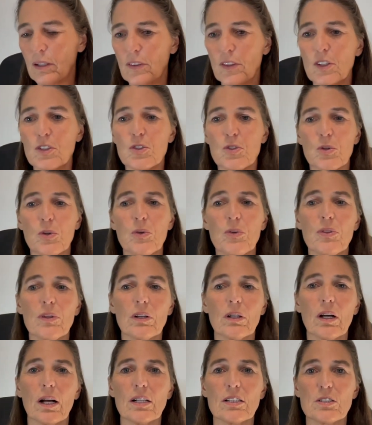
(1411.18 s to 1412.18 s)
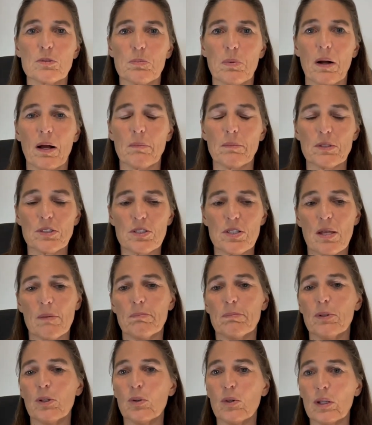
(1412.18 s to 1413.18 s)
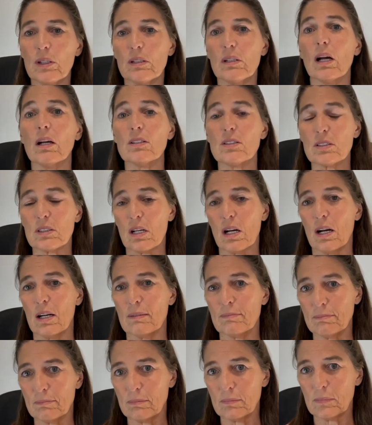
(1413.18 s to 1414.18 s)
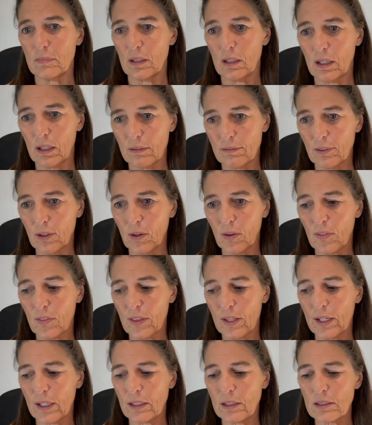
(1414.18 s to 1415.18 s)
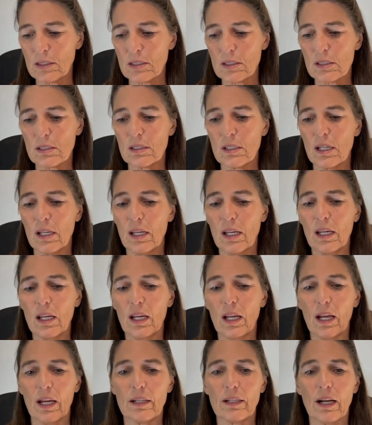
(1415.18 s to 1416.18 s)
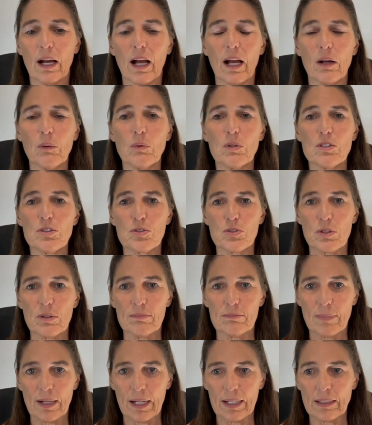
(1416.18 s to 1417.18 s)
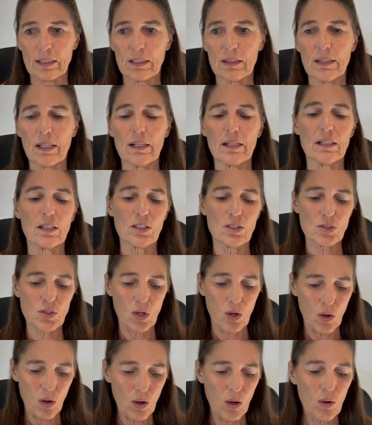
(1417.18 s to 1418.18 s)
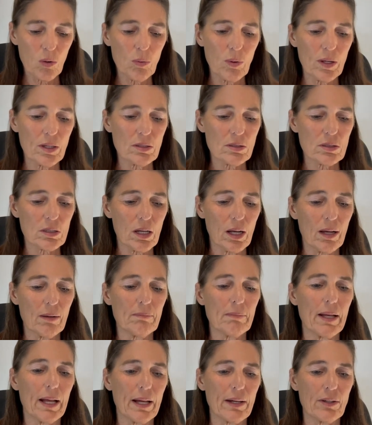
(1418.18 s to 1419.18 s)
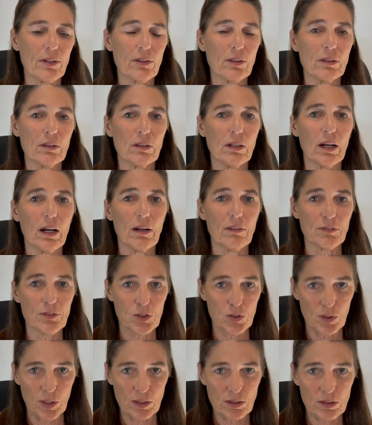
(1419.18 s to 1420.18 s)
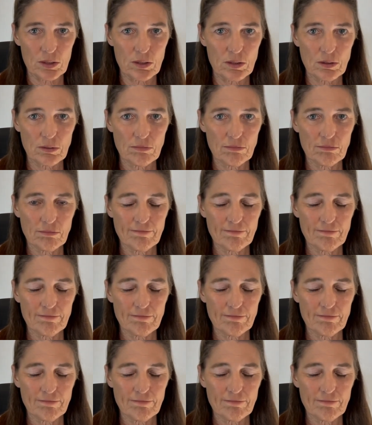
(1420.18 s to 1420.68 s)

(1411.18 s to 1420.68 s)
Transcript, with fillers: the truth in God's promise that beauty does come of all things. And I was reminded that it is always a matter of trust.